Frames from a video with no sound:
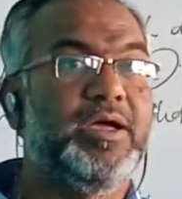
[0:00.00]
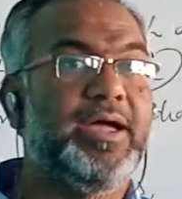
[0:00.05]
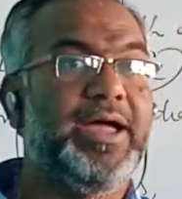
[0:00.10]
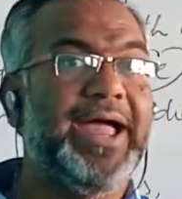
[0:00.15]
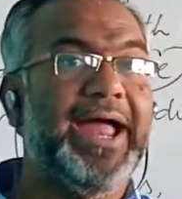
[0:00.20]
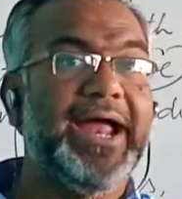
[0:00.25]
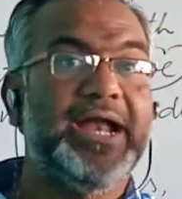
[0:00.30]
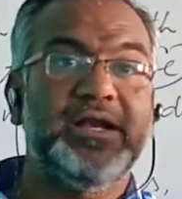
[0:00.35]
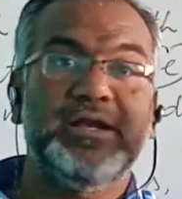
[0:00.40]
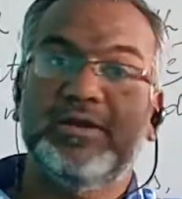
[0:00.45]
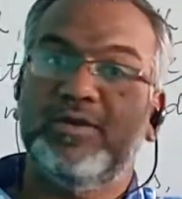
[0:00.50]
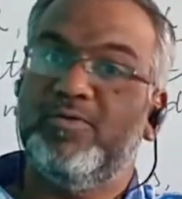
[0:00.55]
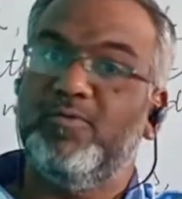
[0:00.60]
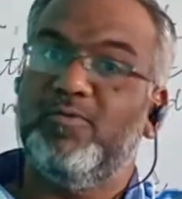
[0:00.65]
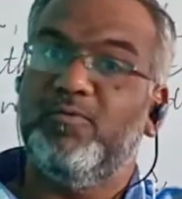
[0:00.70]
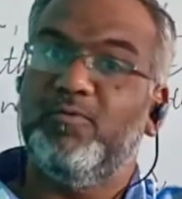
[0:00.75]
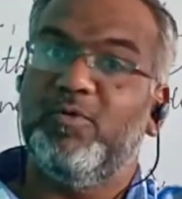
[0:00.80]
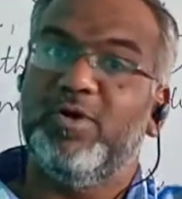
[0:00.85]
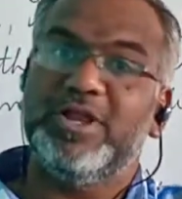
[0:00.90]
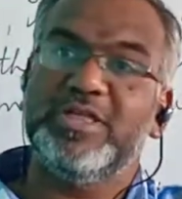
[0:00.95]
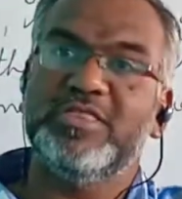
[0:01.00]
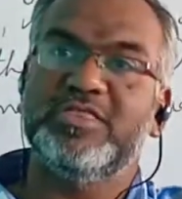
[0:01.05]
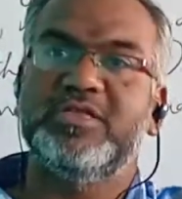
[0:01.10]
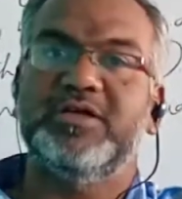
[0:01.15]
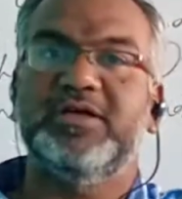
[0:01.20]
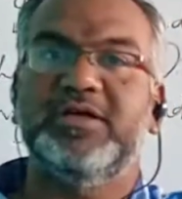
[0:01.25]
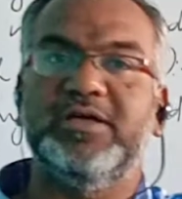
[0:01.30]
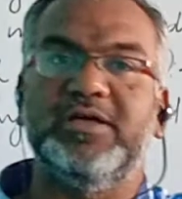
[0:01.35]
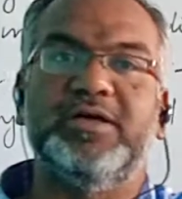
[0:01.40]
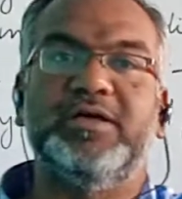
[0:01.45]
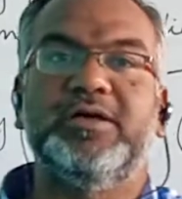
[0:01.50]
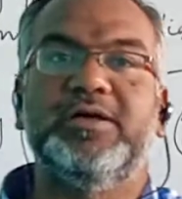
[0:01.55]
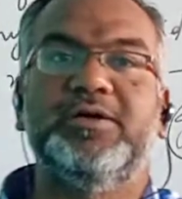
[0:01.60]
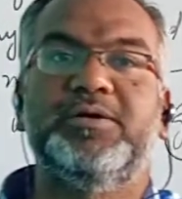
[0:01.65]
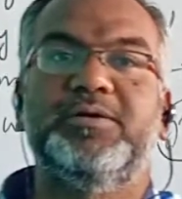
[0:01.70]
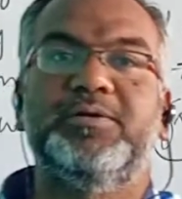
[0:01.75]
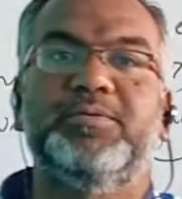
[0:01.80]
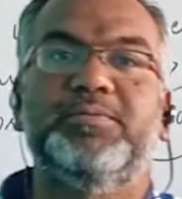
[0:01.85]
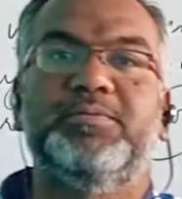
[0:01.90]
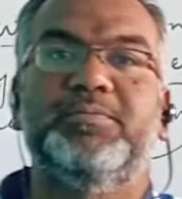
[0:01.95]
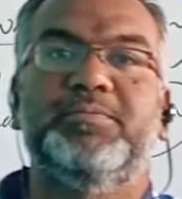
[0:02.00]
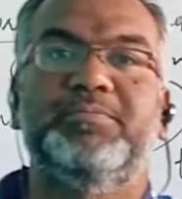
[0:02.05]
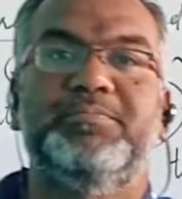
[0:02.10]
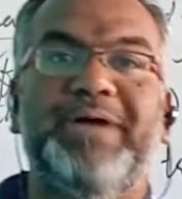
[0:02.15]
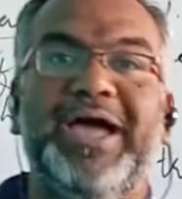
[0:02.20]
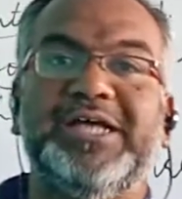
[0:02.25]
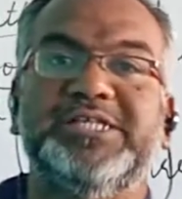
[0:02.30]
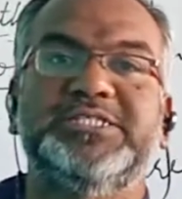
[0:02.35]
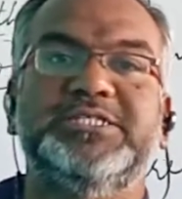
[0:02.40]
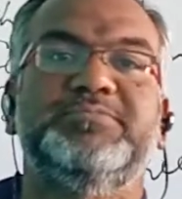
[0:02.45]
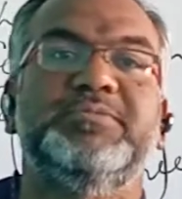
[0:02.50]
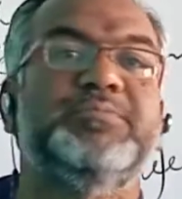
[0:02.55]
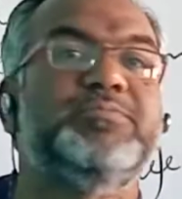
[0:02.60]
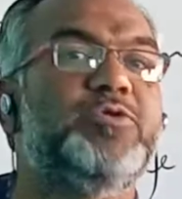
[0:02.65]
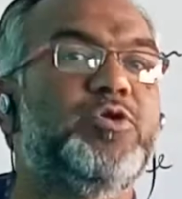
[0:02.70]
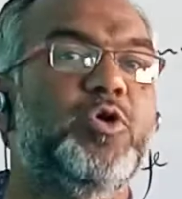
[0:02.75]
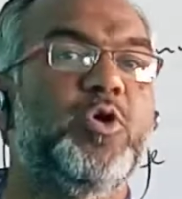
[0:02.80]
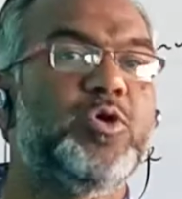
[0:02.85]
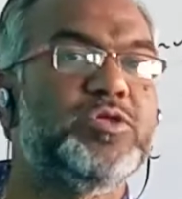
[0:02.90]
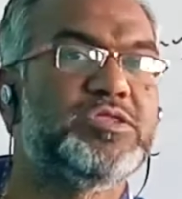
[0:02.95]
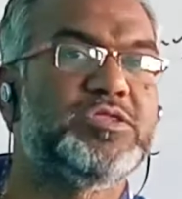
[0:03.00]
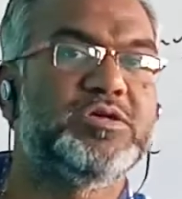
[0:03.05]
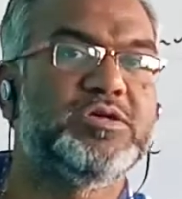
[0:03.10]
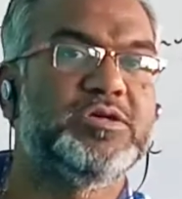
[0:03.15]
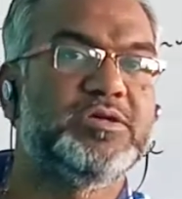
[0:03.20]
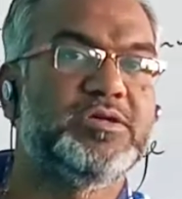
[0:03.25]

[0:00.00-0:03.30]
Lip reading: And what is the maximum growth?